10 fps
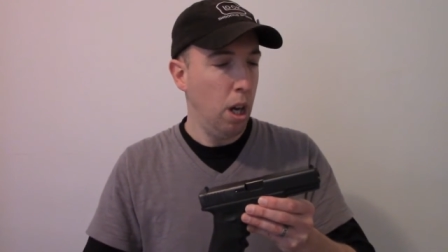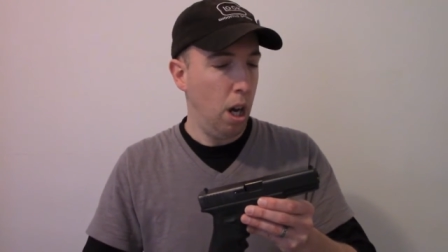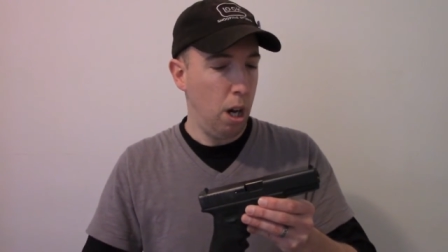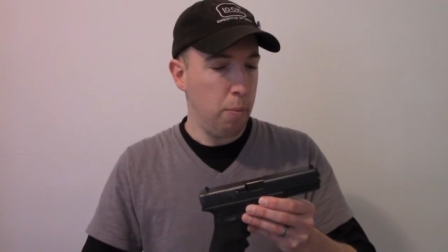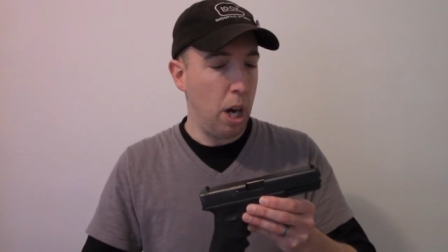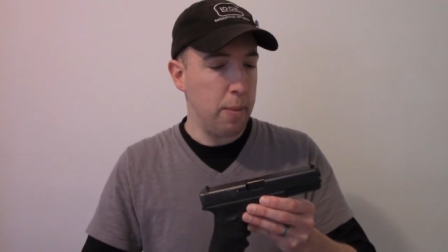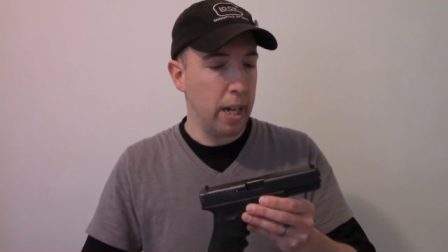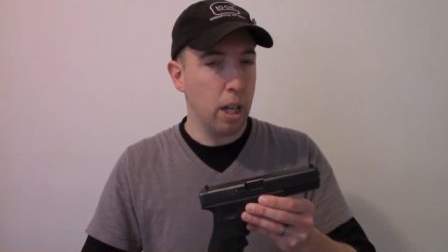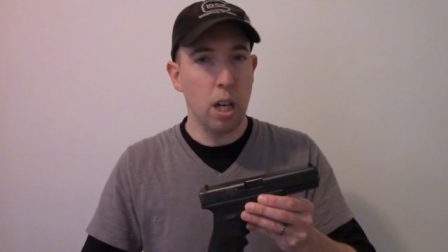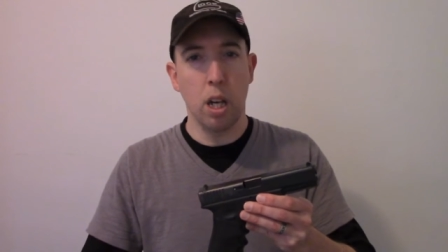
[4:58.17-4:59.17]
uh, buy my
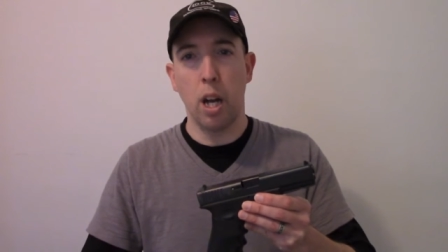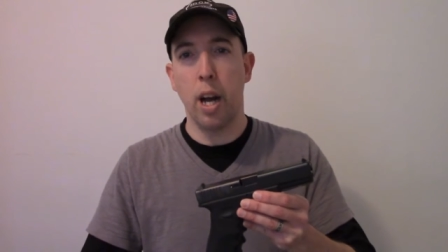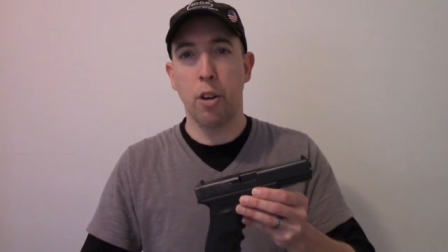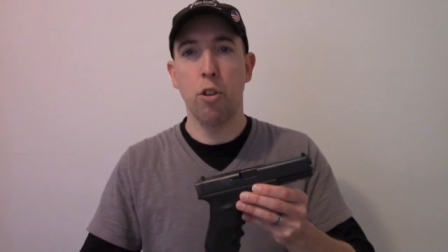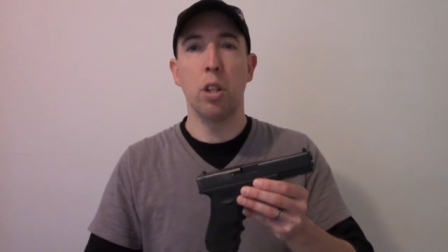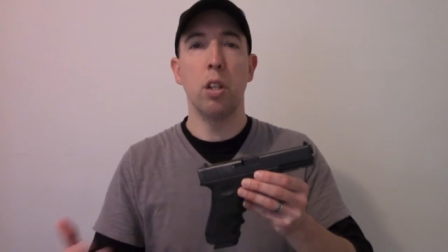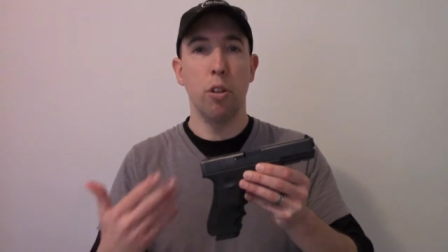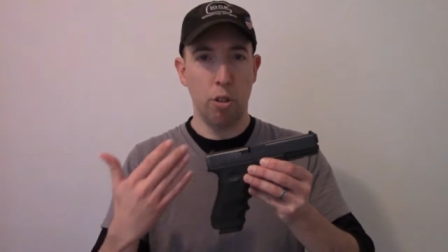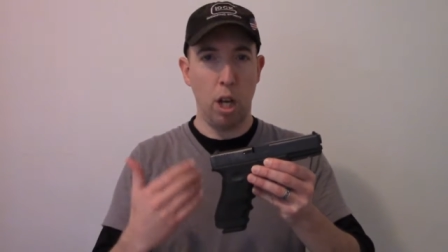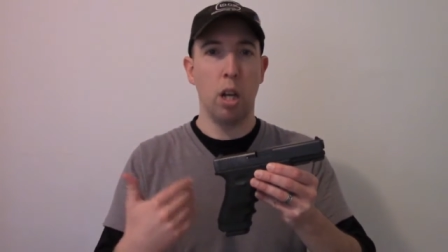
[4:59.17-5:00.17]
gun, I actually
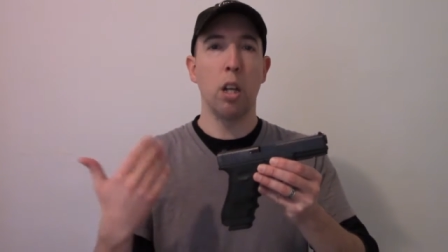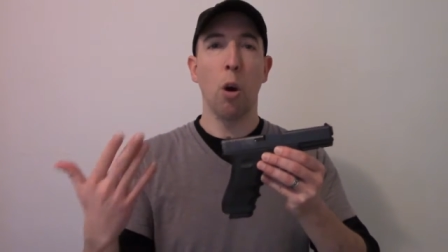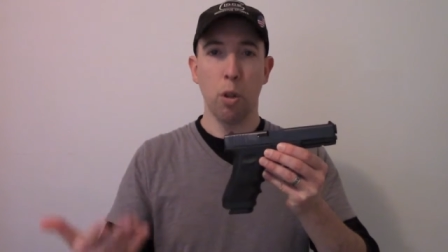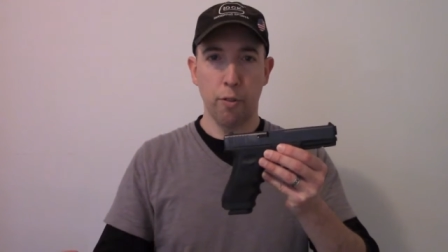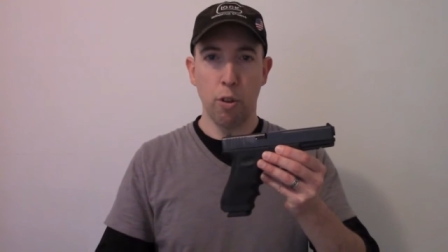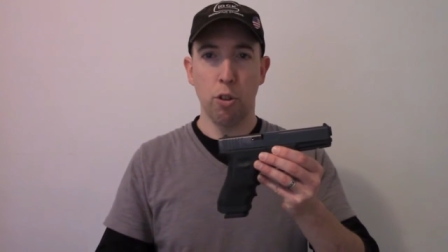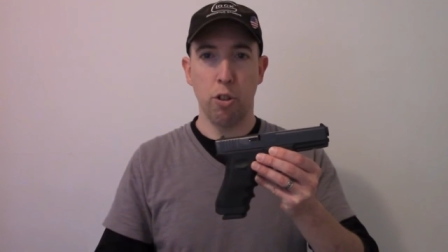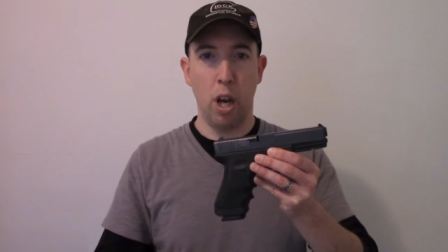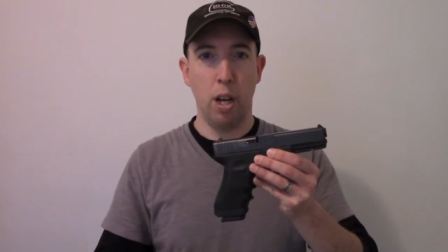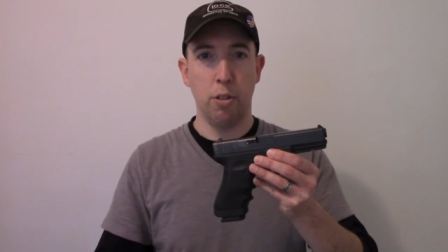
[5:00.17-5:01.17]
decided to go with the
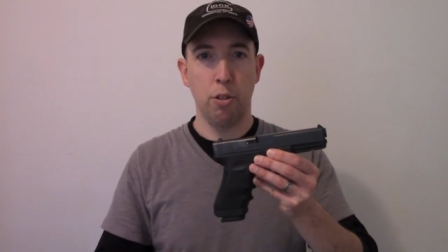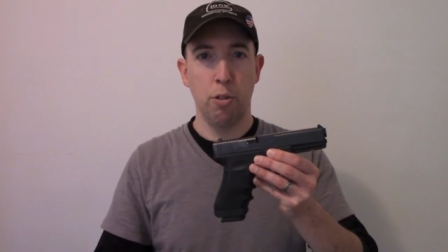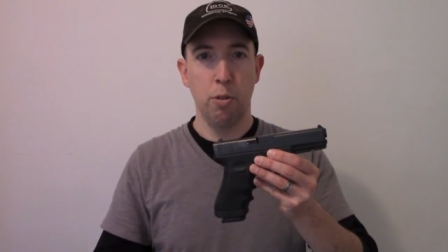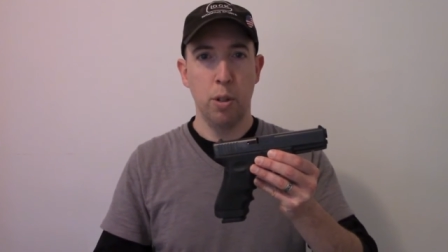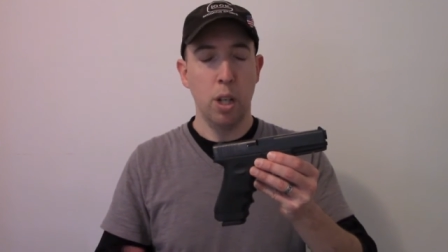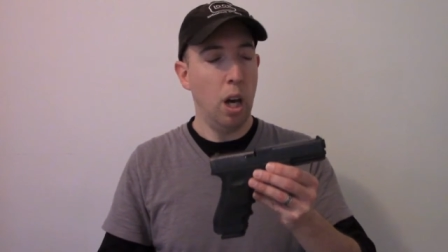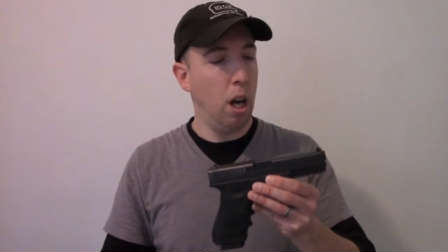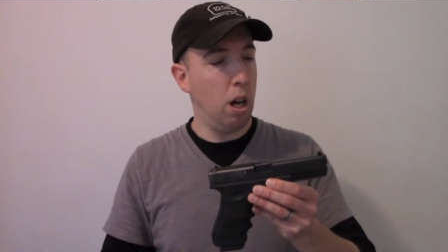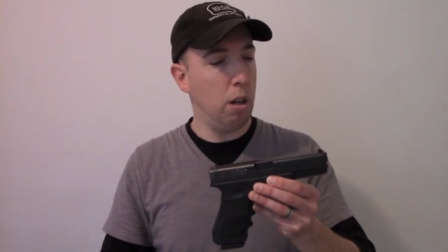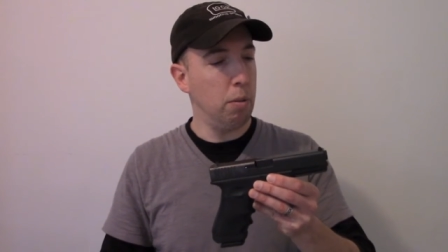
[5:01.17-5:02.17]
full-size
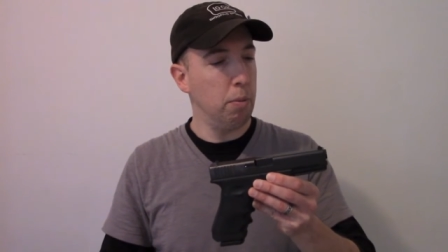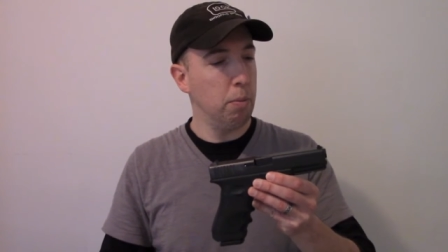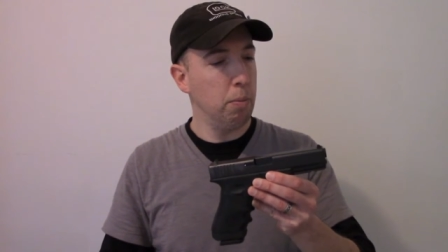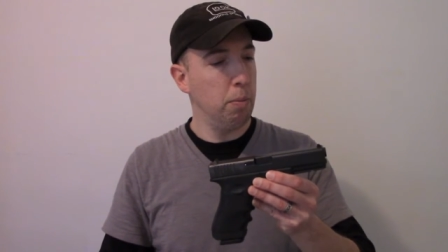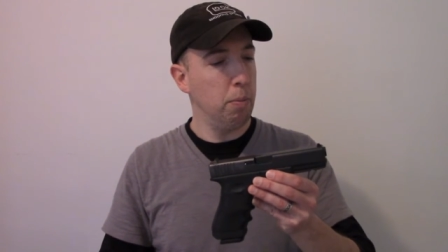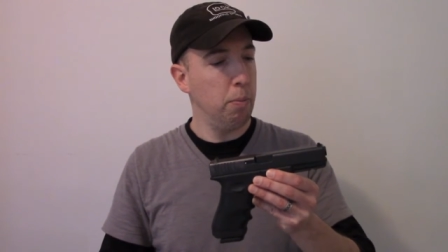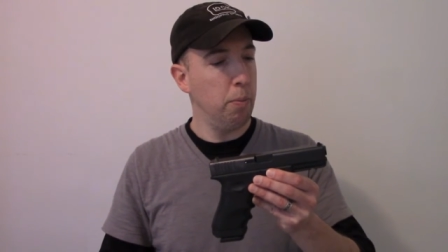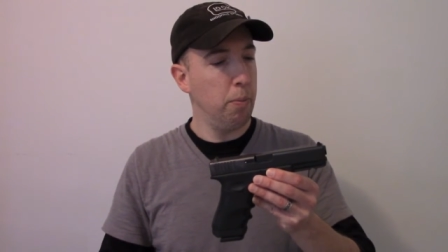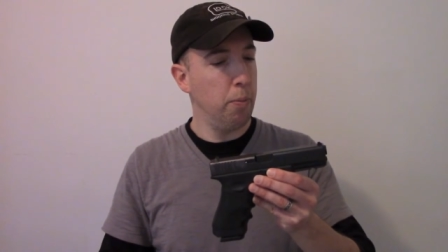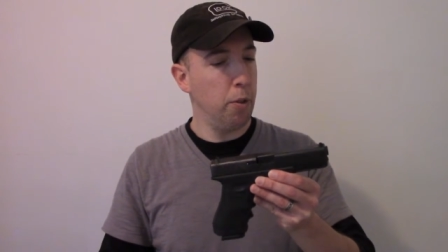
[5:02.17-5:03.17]
uh, um,
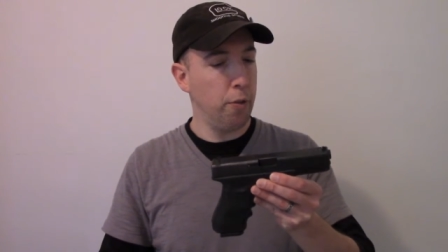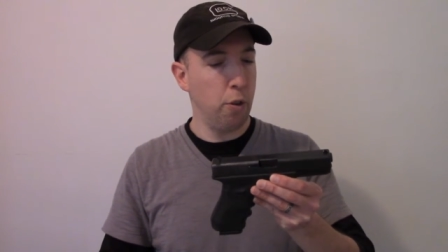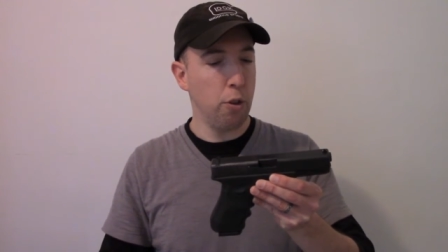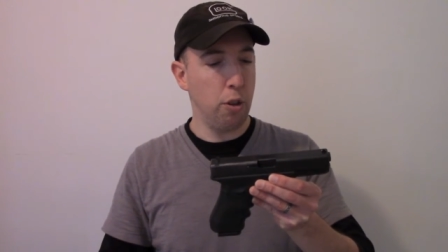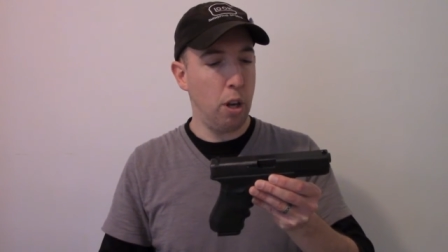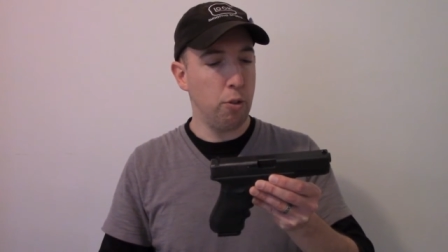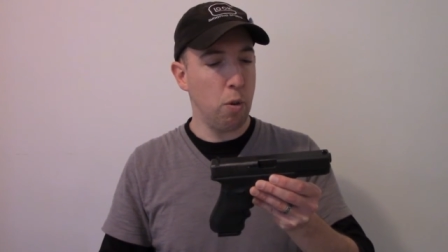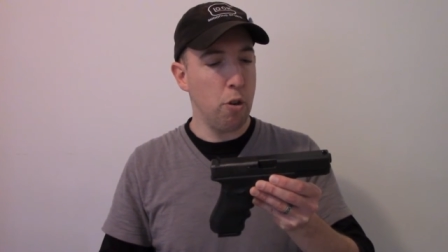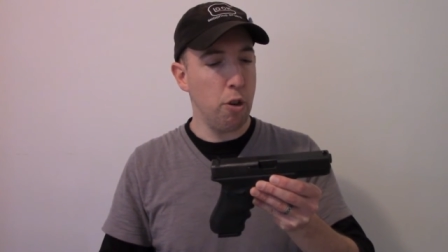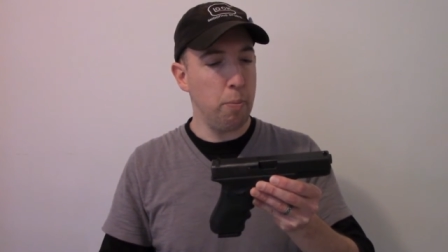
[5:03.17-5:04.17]
the full-size
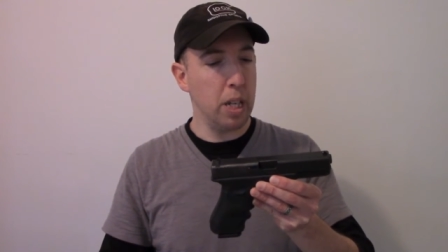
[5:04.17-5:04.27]
version